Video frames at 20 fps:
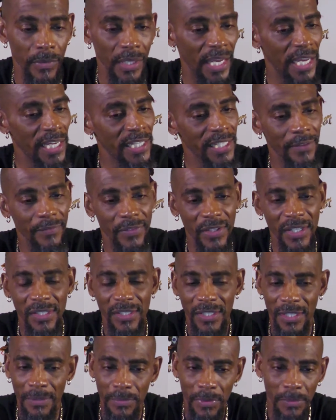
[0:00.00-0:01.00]
Any of these
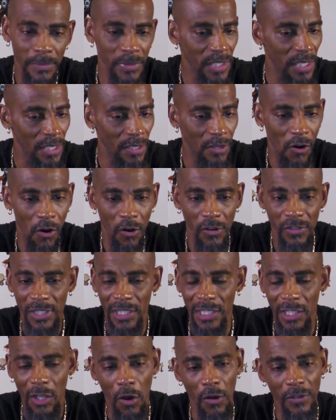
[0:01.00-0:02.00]
symptoms can cause a
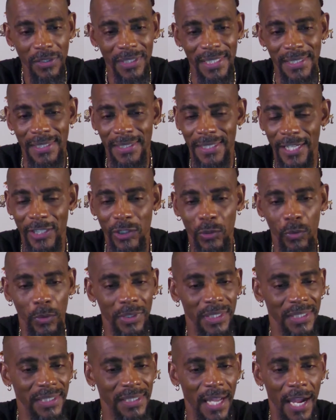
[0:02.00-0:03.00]
loss in sexual
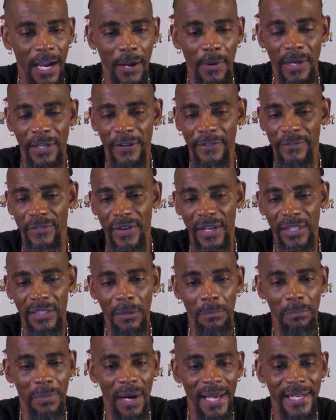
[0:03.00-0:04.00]
desire and affect the
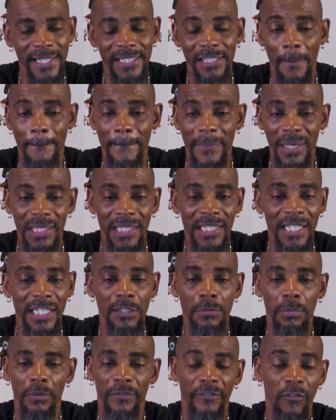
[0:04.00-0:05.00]
body's ability
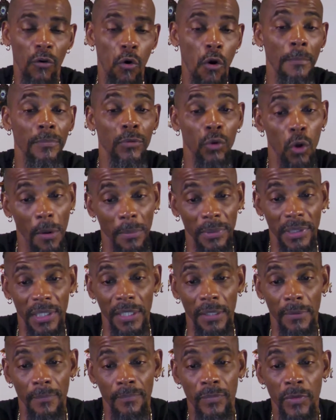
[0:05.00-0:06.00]
to perform
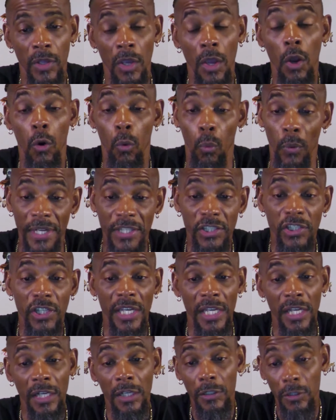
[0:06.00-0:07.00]
normally, which
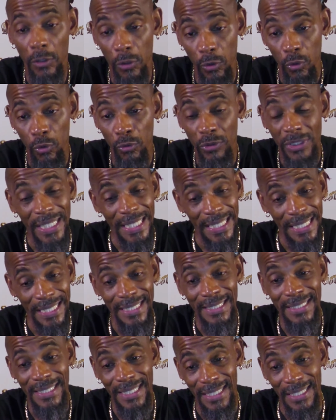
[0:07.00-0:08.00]
includes
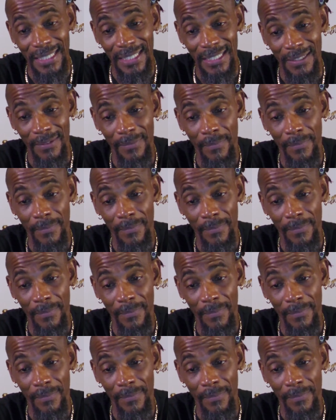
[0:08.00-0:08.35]
ED.